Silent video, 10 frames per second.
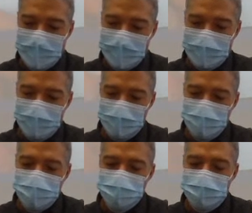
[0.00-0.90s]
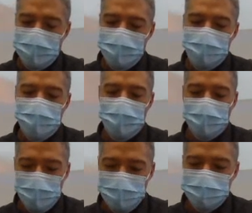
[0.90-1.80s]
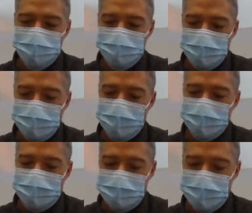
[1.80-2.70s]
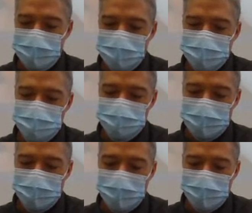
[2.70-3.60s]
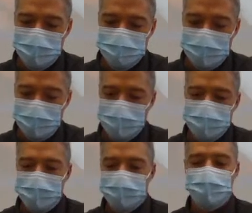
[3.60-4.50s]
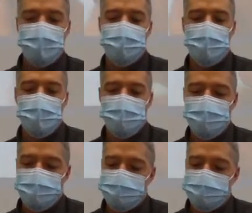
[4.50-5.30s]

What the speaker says: And all three of them are older than E and D because E and D cut through them.